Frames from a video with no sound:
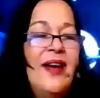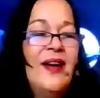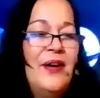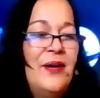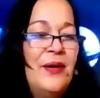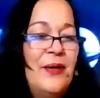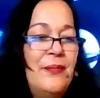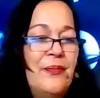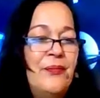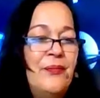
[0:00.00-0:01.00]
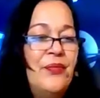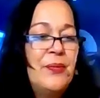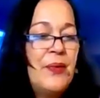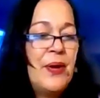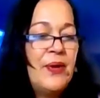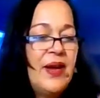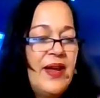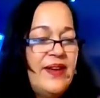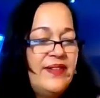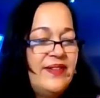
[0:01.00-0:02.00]
The
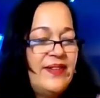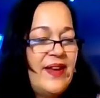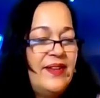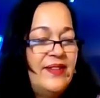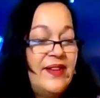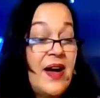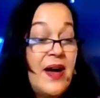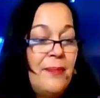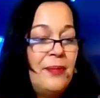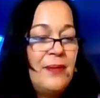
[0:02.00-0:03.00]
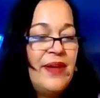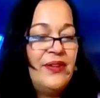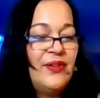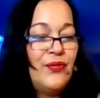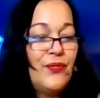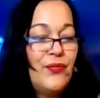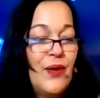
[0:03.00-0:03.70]
bouquet says compliments